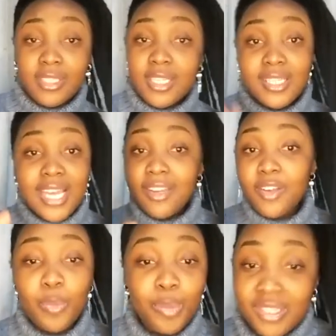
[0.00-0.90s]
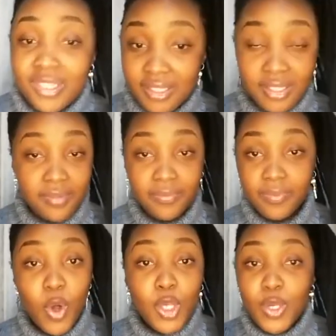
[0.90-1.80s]
It's none of your business.
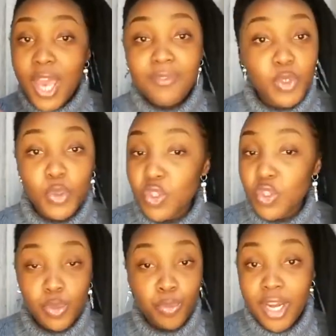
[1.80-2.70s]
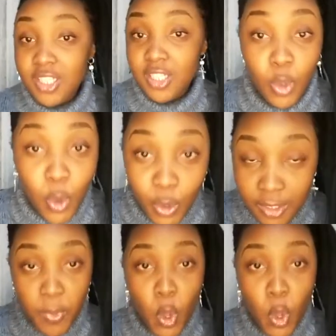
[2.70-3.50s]
All you have to do is just praise the Lord.